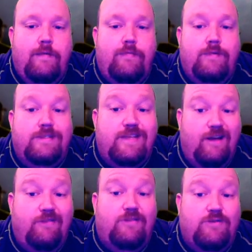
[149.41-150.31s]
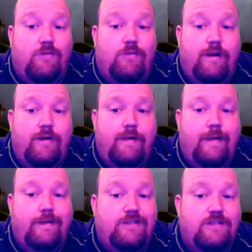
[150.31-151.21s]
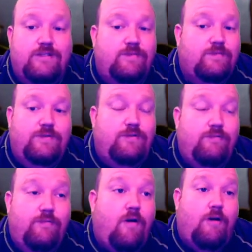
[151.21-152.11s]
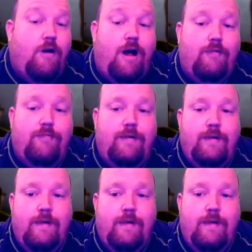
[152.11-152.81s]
for the sale of the jewelry, and it's just too far off.